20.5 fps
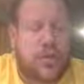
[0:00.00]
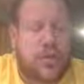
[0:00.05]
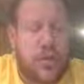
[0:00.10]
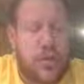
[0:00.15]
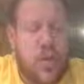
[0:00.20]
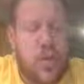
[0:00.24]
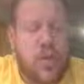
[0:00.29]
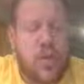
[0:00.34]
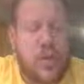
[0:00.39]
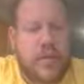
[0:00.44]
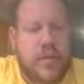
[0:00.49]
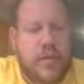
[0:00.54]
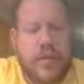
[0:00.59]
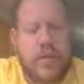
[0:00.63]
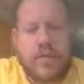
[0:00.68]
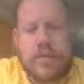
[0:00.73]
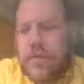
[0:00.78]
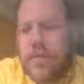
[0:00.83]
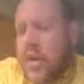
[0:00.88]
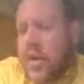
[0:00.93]
New Orleans.
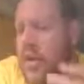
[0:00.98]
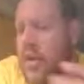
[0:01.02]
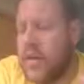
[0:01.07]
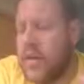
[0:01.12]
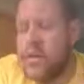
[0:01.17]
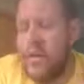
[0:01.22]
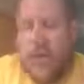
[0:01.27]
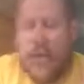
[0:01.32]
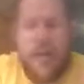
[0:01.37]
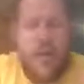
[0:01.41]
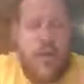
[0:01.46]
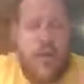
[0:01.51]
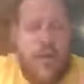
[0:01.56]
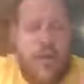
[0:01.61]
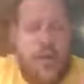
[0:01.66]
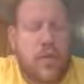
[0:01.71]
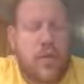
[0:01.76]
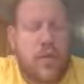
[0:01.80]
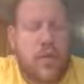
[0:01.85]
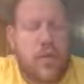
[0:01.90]
So New
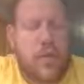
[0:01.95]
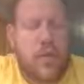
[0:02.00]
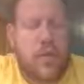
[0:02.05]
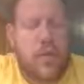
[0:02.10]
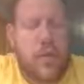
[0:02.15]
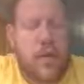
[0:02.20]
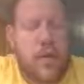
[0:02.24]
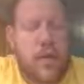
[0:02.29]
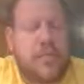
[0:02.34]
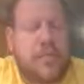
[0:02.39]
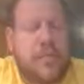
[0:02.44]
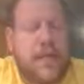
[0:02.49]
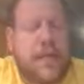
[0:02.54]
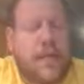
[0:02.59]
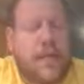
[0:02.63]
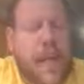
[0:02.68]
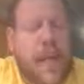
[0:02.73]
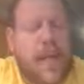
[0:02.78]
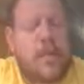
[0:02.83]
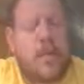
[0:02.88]
Orleans now becomes the
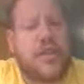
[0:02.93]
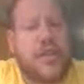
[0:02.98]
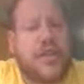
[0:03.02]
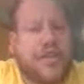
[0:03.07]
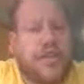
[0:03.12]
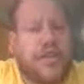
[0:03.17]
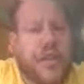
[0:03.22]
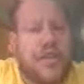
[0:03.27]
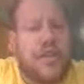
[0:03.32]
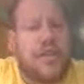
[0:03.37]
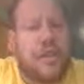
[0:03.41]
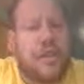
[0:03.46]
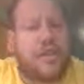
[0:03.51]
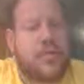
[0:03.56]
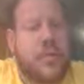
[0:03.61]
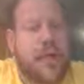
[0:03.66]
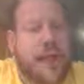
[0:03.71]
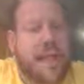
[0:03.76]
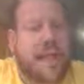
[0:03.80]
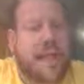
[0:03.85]
Cajun people,
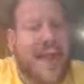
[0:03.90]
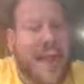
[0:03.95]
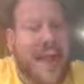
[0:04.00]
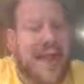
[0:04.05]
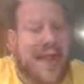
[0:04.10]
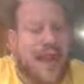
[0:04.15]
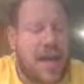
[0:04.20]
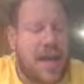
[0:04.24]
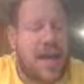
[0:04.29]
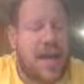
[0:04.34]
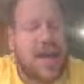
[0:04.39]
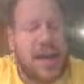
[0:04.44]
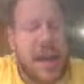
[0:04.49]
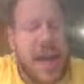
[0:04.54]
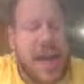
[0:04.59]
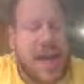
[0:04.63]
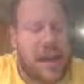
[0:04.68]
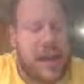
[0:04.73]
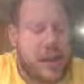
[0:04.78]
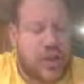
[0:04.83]
so Acadia,
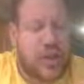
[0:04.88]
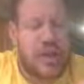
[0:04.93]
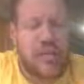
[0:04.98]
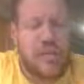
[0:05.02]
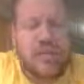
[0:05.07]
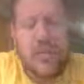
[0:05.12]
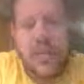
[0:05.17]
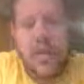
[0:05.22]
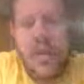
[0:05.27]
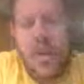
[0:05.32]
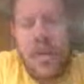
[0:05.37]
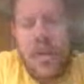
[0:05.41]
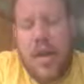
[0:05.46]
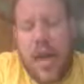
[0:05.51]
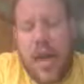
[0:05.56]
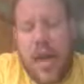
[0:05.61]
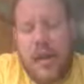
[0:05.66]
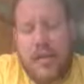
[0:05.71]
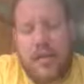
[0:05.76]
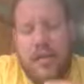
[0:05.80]
Cajun.
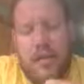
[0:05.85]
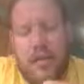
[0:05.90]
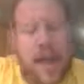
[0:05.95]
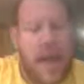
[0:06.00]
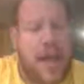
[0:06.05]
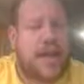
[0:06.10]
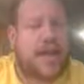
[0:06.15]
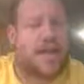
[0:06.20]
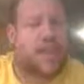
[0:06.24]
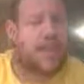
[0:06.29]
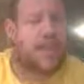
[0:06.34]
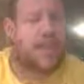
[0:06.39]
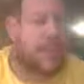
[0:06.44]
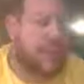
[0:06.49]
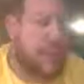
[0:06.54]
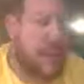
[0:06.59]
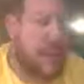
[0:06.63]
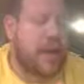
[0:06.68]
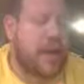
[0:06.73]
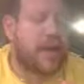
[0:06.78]
And so Cajuns in
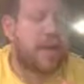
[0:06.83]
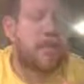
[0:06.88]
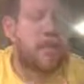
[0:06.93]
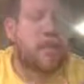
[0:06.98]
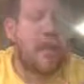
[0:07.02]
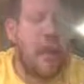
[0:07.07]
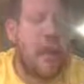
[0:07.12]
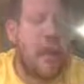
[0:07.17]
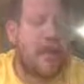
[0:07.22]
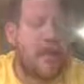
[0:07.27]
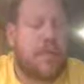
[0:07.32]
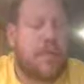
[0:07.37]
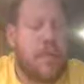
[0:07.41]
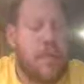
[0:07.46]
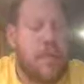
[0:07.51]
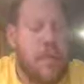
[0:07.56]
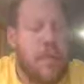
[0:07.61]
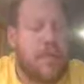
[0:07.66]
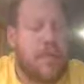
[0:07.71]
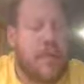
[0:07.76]
France became from that
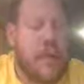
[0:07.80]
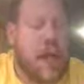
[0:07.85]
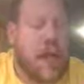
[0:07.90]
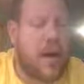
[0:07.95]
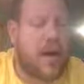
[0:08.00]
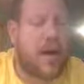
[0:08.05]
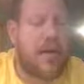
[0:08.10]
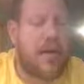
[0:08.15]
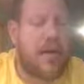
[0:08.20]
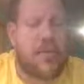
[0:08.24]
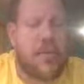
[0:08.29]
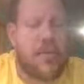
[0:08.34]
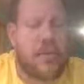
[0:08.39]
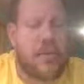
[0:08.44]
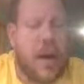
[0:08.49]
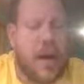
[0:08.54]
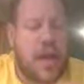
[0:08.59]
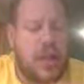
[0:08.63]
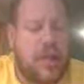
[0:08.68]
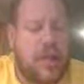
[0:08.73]
part of Canada. So it's
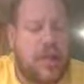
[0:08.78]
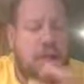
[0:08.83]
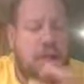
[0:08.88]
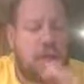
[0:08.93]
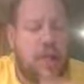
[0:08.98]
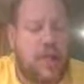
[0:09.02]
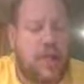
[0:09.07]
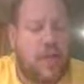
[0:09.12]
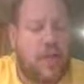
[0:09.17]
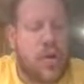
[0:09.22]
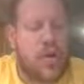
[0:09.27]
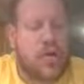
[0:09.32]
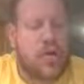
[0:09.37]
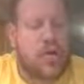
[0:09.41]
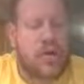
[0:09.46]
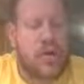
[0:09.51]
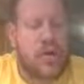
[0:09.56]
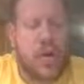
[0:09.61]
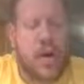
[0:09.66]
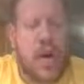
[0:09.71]
kind of create their little
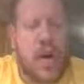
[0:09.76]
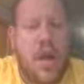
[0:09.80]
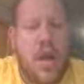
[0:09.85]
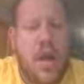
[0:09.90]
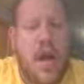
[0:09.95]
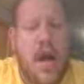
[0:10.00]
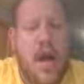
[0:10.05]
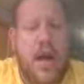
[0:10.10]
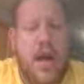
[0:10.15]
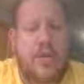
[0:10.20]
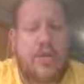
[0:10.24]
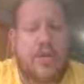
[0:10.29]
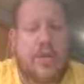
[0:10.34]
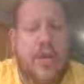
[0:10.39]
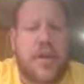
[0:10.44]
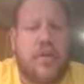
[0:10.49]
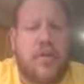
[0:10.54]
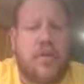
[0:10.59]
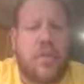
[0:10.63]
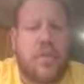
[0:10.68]
culture
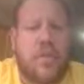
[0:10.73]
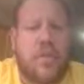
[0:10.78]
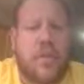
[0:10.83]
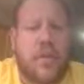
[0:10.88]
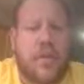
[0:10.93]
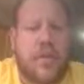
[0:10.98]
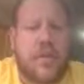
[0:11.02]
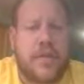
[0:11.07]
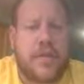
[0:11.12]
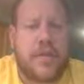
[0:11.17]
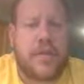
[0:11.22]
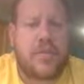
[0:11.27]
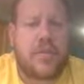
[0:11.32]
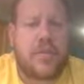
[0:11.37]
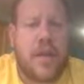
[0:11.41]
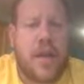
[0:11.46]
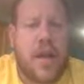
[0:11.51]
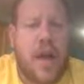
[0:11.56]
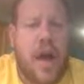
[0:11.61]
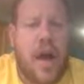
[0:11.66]
outside of New Orleans.
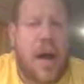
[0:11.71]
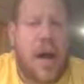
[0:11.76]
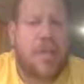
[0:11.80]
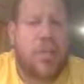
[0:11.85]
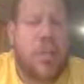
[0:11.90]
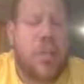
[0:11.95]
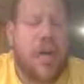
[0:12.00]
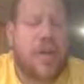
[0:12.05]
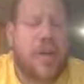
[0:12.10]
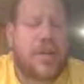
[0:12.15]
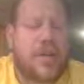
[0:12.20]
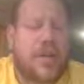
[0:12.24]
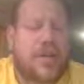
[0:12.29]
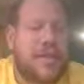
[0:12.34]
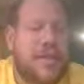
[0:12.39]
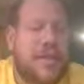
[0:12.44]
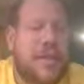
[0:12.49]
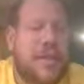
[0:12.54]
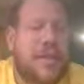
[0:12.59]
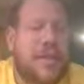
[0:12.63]
War actually doesn't
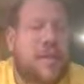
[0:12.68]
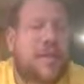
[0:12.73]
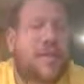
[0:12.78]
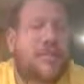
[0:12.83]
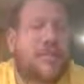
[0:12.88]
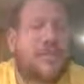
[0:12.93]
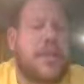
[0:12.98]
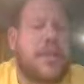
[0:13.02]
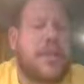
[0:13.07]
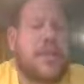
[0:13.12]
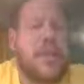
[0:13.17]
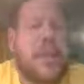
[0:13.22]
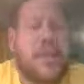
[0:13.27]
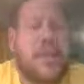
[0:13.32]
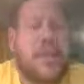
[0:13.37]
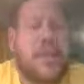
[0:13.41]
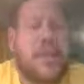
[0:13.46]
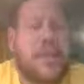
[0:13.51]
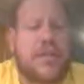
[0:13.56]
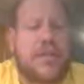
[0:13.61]
get declared until
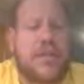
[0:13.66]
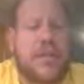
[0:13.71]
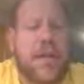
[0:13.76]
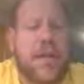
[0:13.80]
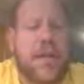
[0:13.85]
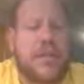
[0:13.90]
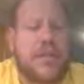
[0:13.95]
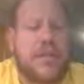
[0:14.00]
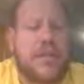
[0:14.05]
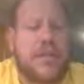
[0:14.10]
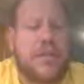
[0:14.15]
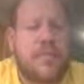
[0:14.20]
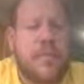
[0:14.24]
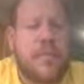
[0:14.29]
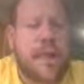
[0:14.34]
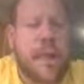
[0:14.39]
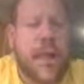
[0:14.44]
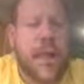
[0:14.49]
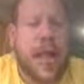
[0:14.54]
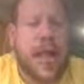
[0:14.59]
1756,
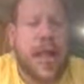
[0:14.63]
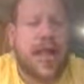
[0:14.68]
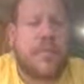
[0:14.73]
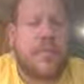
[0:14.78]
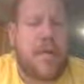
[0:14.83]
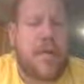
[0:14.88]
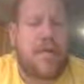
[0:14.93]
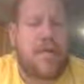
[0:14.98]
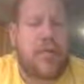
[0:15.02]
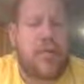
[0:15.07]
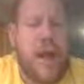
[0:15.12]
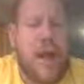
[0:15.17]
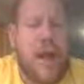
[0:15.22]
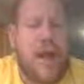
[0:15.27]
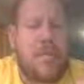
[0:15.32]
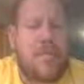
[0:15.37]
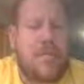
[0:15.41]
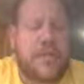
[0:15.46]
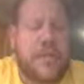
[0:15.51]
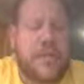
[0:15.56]
and Native American
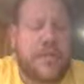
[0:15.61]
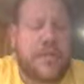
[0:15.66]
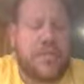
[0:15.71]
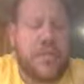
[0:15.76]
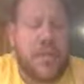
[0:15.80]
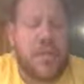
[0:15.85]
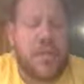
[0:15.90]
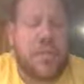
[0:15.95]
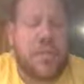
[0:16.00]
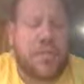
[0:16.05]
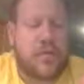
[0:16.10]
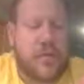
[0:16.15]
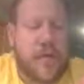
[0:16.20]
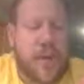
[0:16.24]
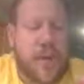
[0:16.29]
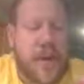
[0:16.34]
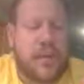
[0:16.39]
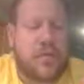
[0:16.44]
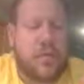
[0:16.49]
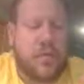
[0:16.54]
tribes exploit both
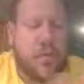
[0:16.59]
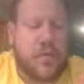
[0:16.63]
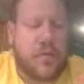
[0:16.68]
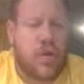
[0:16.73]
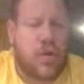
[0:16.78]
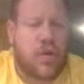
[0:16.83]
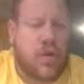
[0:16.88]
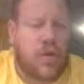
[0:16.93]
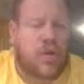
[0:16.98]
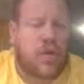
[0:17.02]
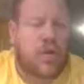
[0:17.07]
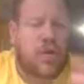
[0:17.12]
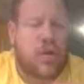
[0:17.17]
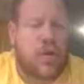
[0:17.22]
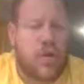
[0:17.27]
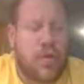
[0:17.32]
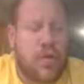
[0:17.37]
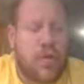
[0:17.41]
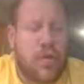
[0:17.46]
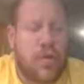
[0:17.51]
sides, who they're going to work with,
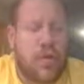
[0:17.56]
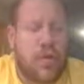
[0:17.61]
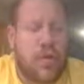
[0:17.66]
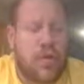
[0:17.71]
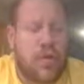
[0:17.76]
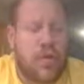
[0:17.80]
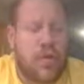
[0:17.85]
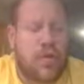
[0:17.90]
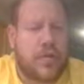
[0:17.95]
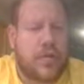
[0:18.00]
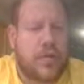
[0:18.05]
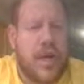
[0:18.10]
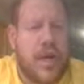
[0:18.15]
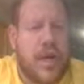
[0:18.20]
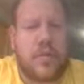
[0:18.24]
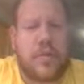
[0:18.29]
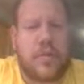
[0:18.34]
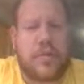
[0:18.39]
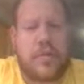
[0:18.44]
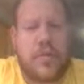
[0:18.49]
who they're going to
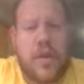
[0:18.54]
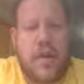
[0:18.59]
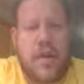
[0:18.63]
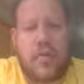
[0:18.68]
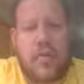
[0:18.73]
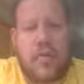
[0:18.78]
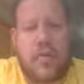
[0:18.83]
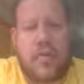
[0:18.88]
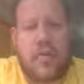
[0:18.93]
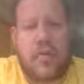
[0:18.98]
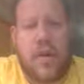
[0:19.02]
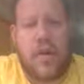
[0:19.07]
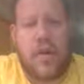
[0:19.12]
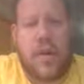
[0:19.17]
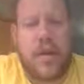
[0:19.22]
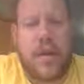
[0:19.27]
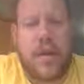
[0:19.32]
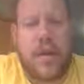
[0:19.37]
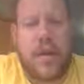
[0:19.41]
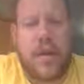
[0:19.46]
side with. So you have Lord
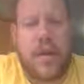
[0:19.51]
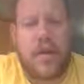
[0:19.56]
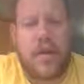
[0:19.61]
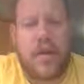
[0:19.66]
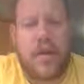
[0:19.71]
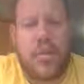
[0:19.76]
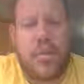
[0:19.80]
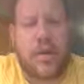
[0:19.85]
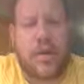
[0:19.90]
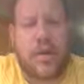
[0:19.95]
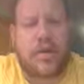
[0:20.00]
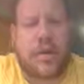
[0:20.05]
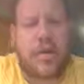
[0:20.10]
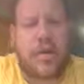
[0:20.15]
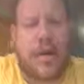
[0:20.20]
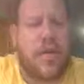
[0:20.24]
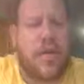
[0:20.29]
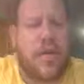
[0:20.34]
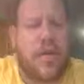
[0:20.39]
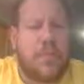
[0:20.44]
Loudon on the British
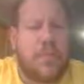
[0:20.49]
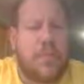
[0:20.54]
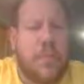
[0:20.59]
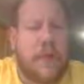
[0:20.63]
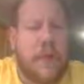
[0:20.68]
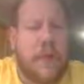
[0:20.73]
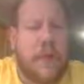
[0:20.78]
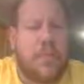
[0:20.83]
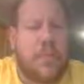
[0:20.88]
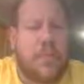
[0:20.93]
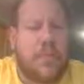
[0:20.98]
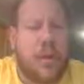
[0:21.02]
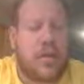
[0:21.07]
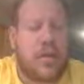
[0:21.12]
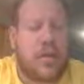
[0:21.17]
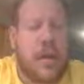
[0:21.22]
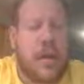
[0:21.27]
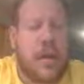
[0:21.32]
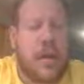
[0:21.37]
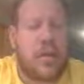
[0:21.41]
side, you have Marquis de
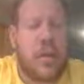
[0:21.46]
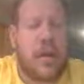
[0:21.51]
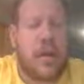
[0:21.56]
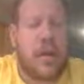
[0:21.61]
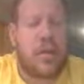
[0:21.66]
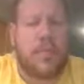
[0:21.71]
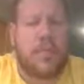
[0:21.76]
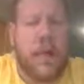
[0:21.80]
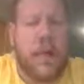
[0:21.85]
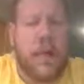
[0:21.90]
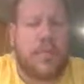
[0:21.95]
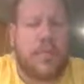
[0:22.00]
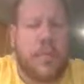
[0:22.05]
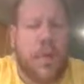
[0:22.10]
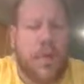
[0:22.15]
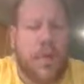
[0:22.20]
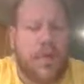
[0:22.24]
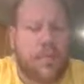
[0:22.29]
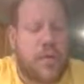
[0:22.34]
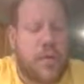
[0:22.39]
Montcalm on
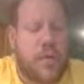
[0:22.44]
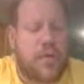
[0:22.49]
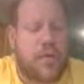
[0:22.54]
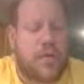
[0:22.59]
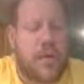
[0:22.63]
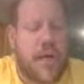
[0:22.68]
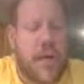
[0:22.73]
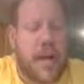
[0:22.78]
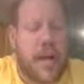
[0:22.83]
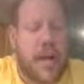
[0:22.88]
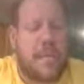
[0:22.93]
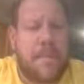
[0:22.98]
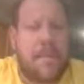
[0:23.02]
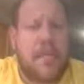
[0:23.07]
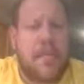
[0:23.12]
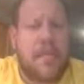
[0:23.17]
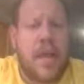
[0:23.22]
the French side,